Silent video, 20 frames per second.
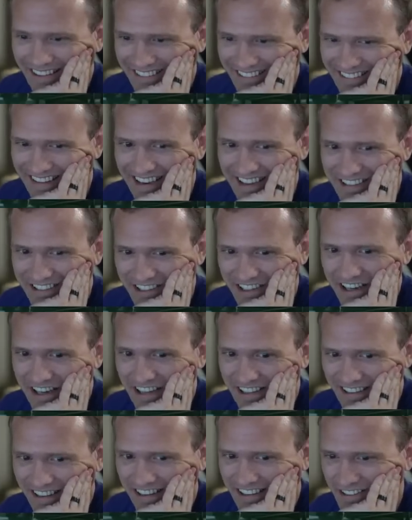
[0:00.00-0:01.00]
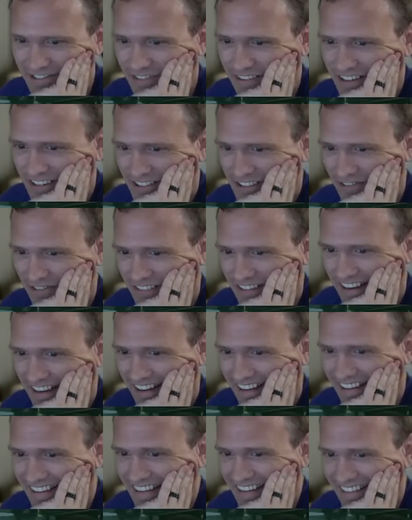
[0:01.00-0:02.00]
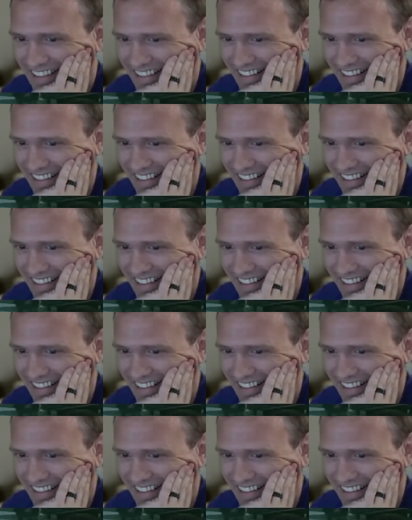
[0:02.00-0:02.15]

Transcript: Thanks. Thanks, Fantasy Fanatic.